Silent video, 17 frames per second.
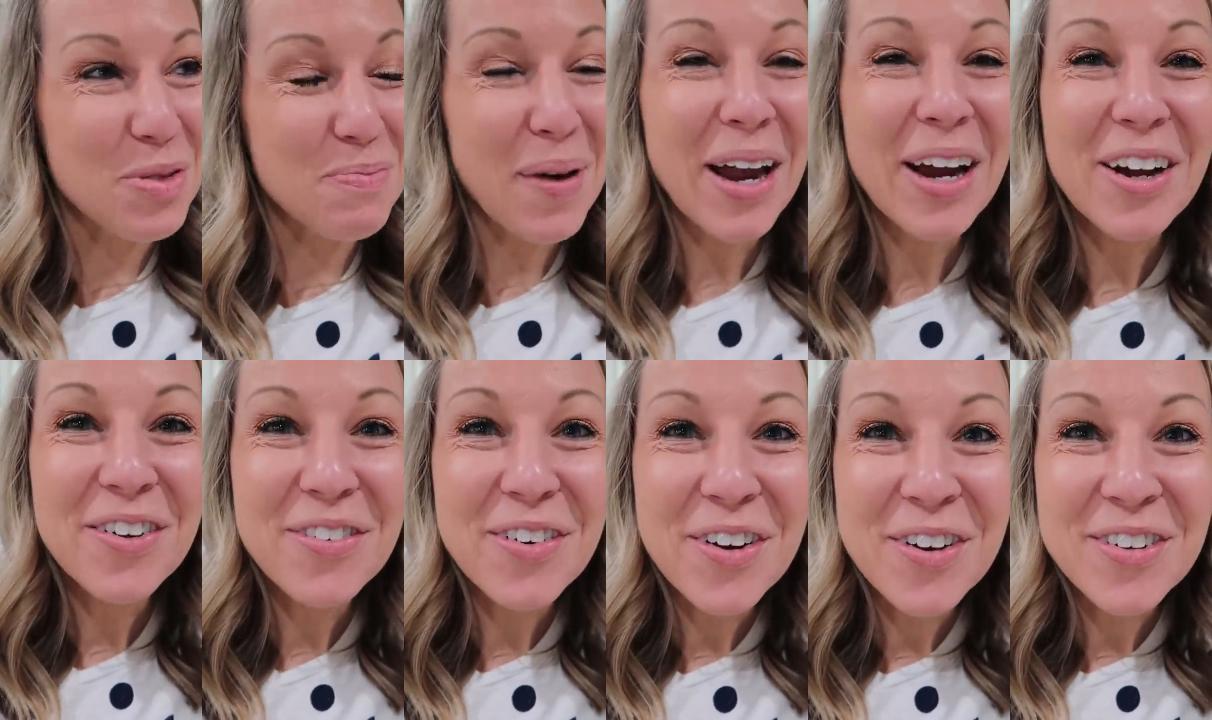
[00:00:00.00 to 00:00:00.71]

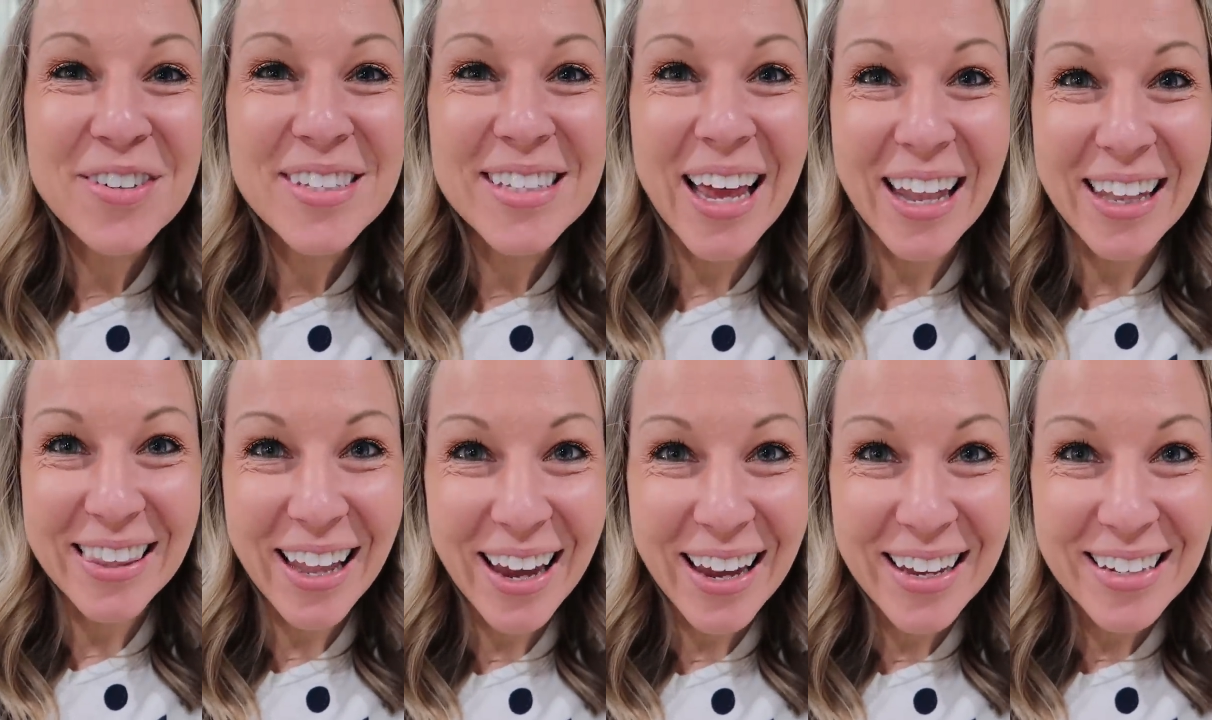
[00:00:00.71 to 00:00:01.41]
microphones
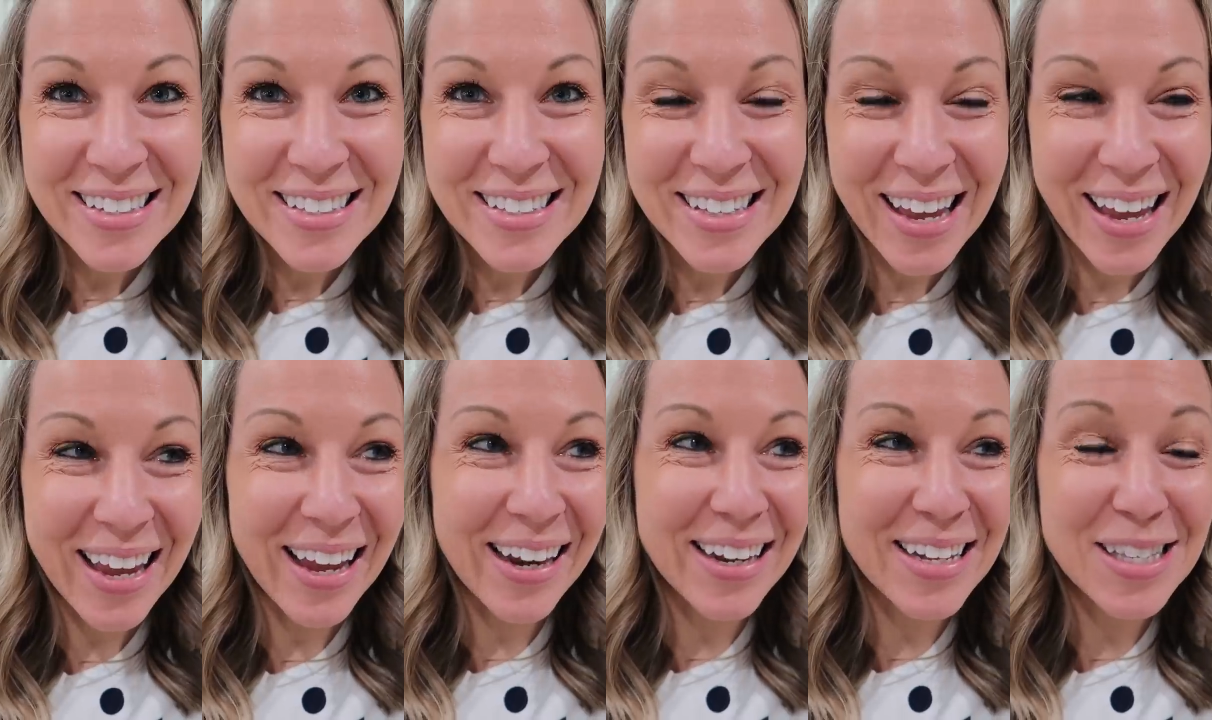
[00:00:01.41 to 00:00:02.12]
and lights,
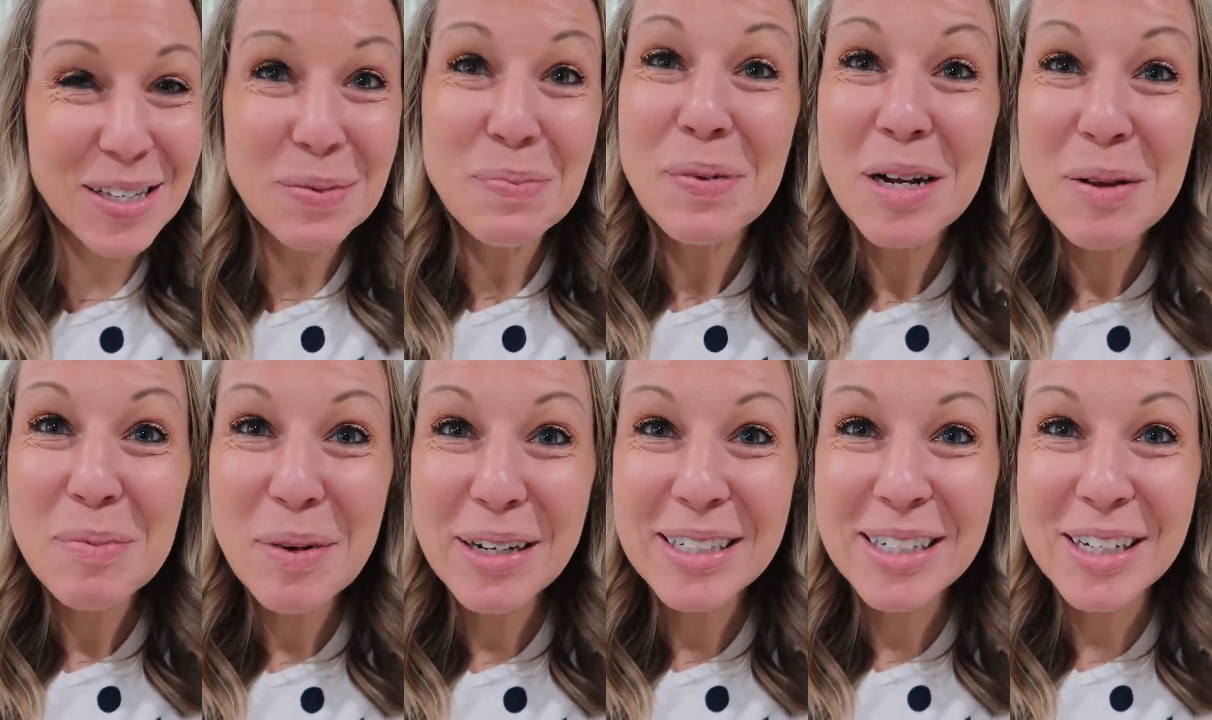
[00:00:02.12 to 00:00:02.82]
and it's a pretty
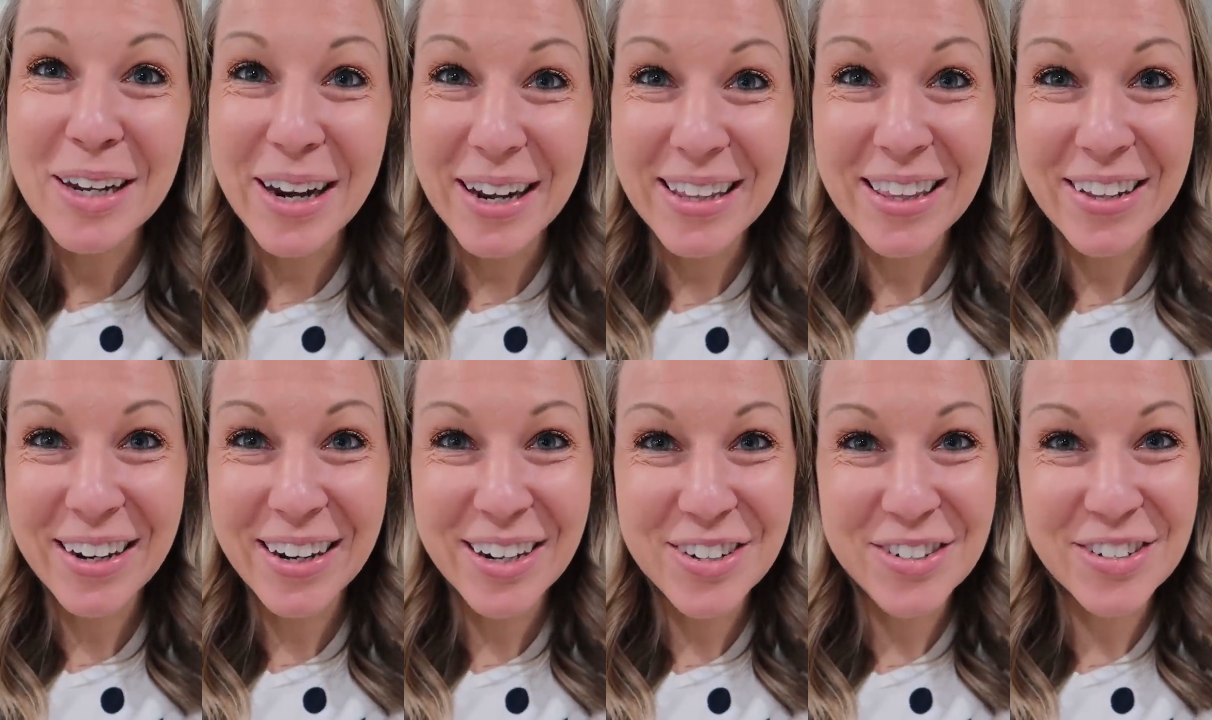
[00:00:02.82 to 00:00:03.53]
big deal. I think
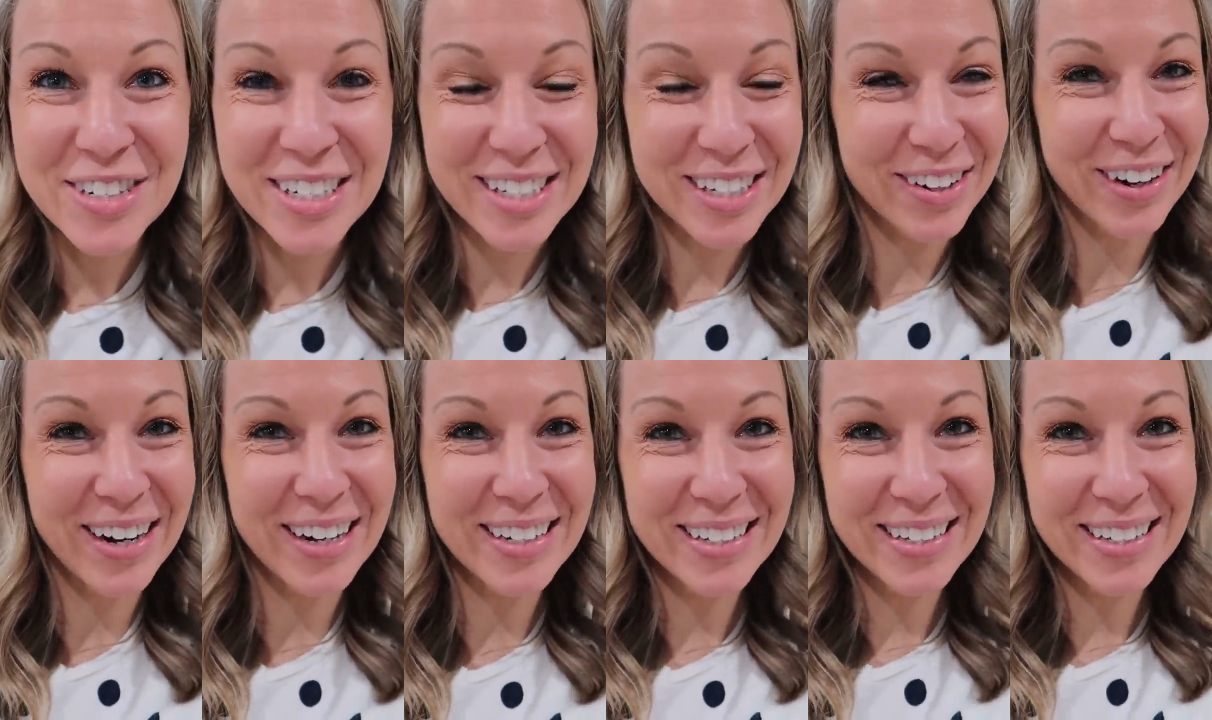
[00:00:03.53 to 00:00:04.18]
they're gonna do just great.